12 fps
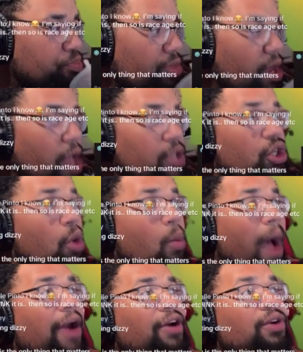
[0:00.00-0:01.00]
So
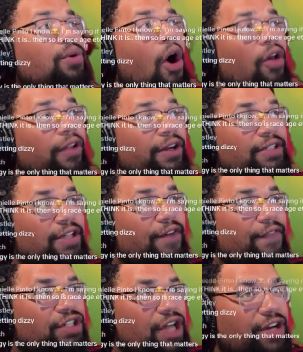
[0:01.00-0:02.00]
why are you calling yourself a
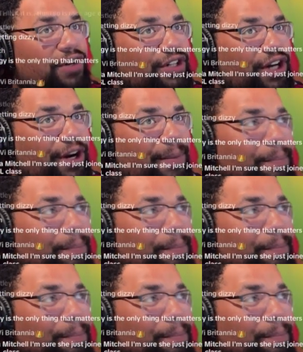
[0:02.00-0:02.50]
gender term?